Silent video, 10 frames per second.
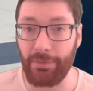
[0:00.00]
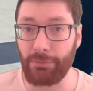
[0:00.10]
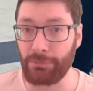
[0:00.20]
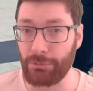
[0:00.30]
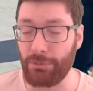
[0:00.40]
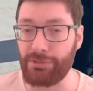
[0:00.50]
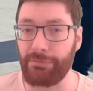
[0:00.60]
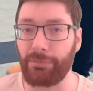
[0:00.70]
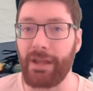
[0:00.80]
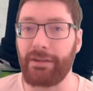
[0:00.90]
the rules
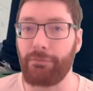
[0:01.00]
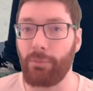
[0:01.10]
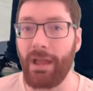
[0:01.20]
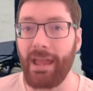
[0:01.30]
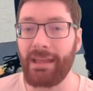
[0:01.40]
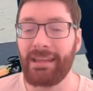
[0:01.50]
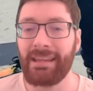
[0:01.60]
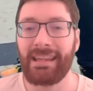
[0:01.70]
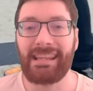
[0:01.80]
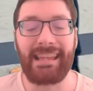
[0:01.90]
of right-of-way
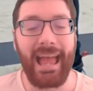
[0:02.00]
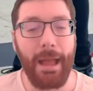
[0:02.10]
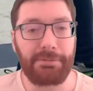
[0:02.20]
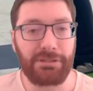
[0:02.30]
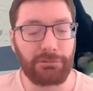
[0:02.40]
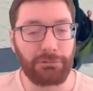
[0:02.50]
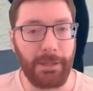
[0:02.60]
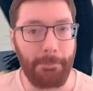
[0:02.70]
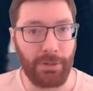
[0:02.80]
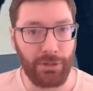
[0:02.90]
is
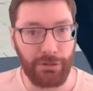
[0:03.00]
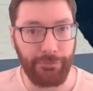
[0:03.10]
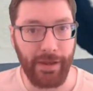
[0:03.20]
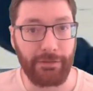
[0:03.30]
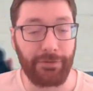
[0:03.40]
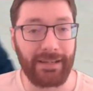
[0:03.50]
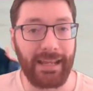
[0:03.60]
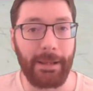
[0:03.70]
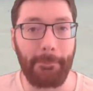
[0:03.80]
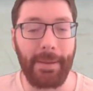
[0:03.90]
absolutely perfect for
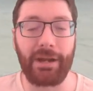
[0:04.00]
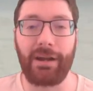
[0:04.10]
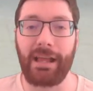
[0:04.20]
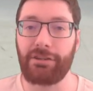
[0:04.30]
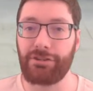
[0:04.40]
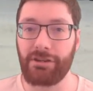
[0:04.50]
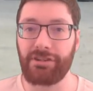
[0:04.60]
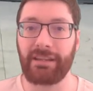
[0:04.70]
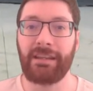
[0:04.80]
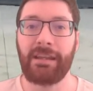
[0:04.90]
getting better at
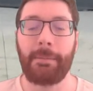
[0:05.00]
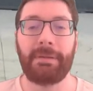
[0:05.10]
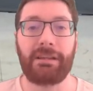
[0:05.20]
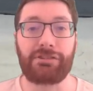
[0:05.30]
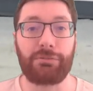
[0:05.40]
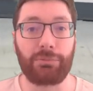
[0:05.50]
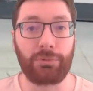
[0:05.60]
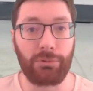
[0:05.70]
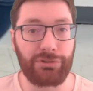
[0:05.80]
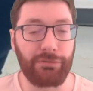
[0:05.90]
judging, because the
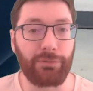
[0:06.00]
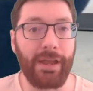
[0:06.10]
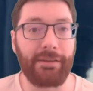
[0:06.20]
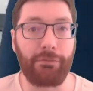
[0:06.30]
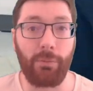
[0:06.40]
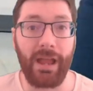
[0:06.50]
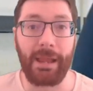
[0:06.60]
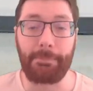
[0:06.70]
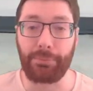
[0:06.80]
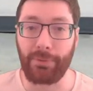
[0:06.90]
rules of
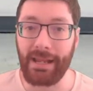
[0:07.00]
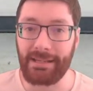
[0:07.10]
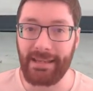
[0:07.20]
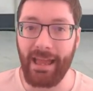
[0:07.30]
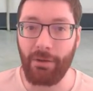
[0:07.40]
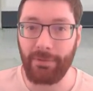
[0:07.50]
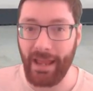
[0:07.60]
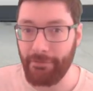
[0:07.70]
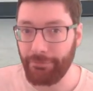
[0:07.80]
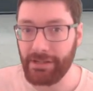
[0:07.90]
right-of-way break down
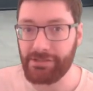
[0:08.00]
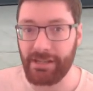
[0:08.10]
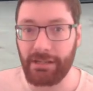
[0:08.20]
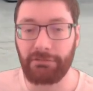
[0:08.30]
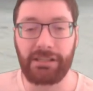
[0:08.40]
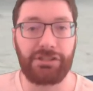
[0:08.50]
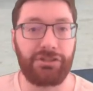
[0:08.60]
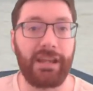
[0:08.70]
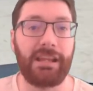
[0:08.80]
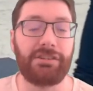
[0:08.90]
every single
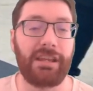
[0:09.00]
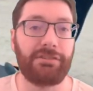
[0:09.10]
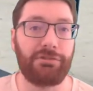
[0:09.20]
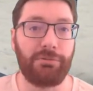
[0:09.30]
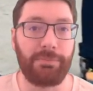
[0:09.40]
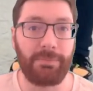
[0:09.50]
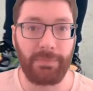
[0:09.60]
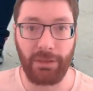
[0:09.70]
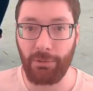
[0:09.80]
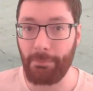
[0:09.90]
exchange into
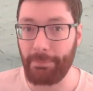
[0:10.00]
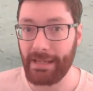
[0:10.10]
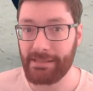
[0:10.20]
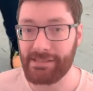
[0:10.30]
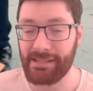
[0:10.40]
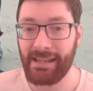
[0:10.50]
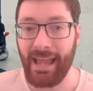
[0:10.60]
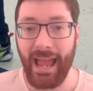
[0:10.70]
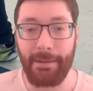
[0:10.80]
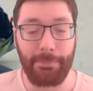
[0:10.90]
little bits
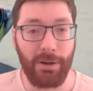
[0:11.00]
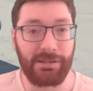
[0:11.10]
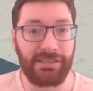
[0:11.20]
and parts